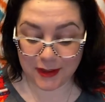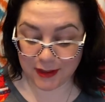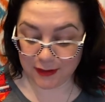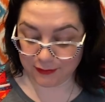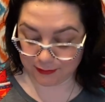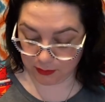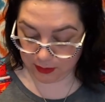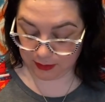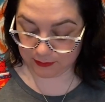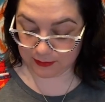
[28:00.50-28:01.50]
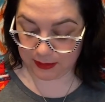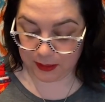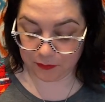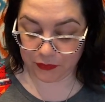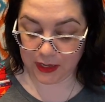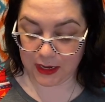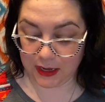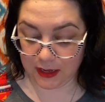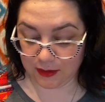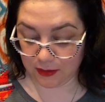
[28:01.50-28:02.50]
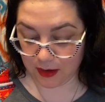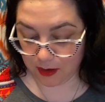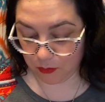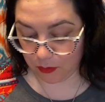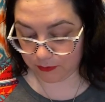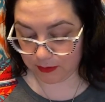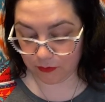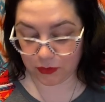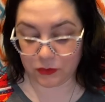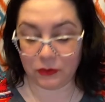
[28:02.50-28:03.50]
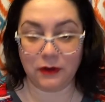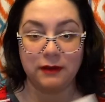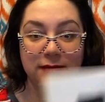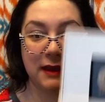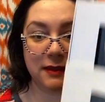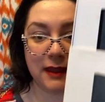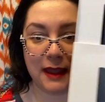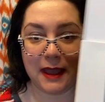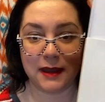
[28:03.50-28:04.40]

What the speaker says: So that's neat. And what was even cooler is that they had it